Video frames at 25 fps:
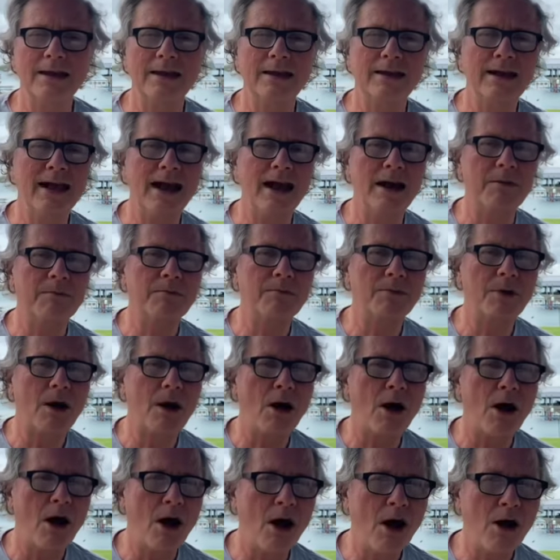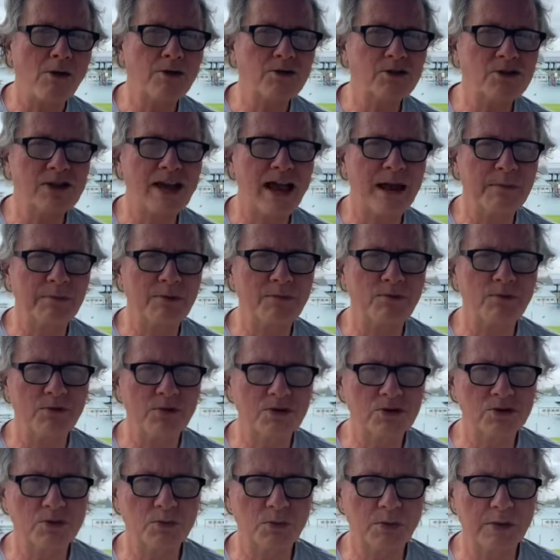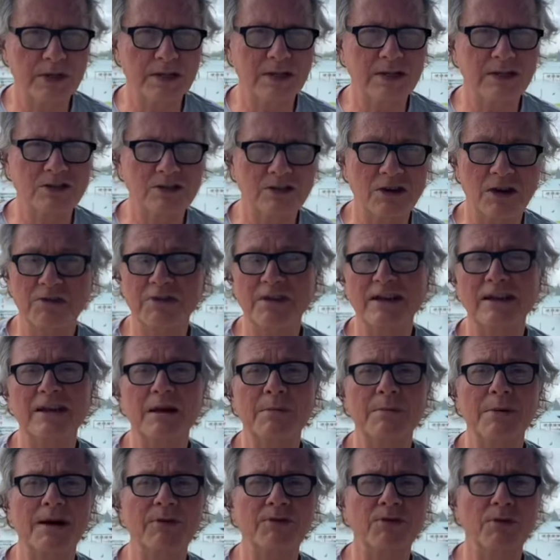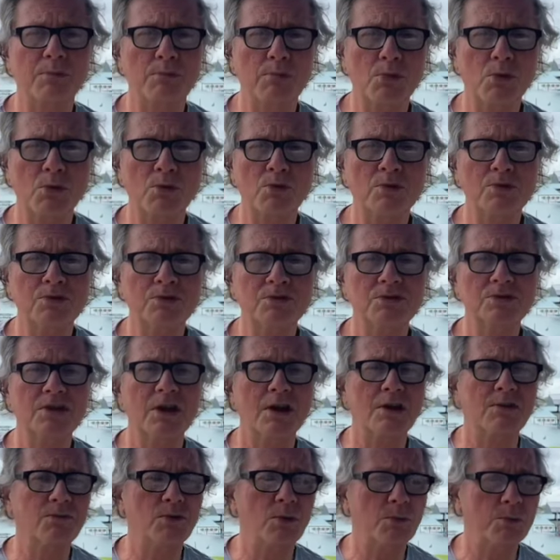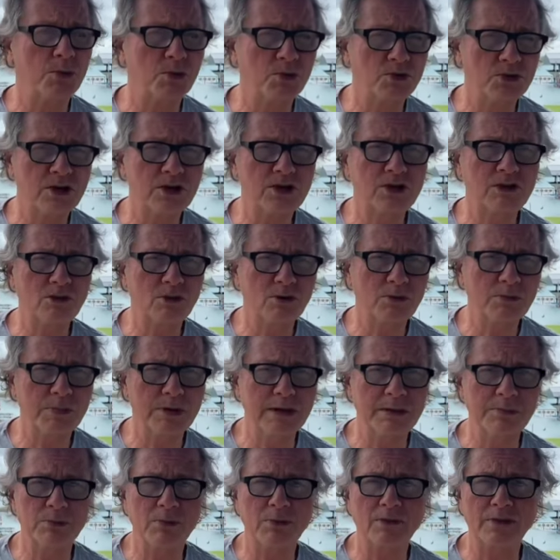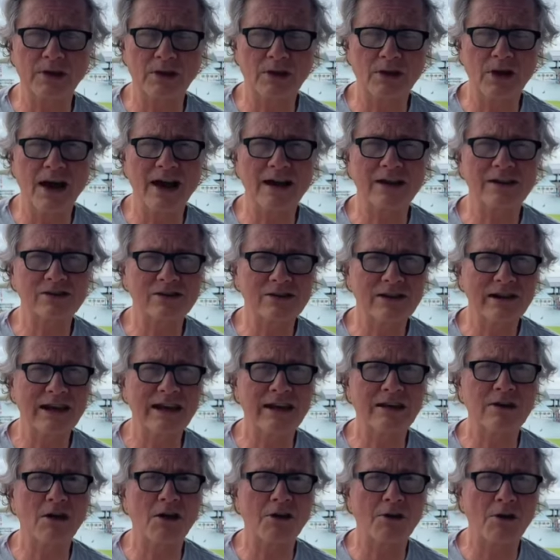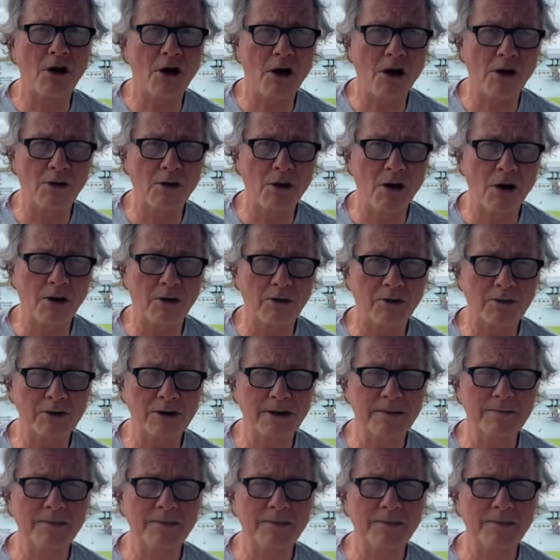Now, our assignment for this week is to think about the burdens for particular people that God has laid on our heart,